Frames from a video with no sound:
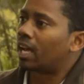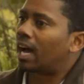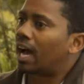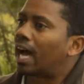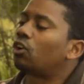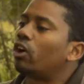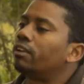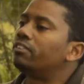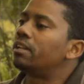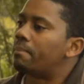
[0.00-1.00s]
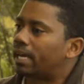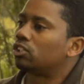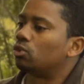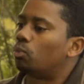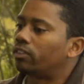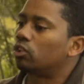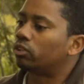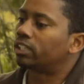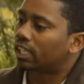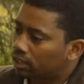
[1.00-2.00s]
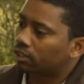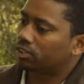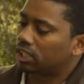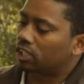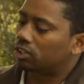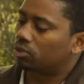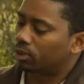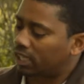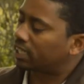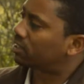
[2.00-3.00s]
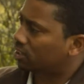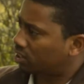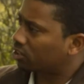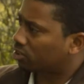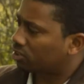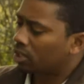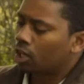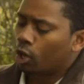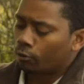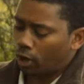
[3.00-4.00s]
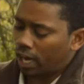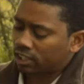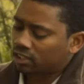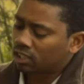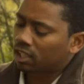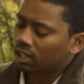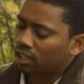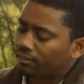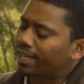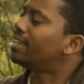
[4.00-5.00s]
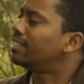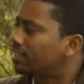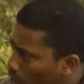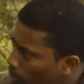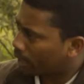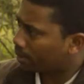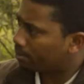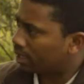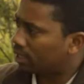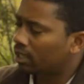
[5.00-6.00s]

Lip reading: I can't even imagine what the alternatives is to address this issue. For us, there is no plan B.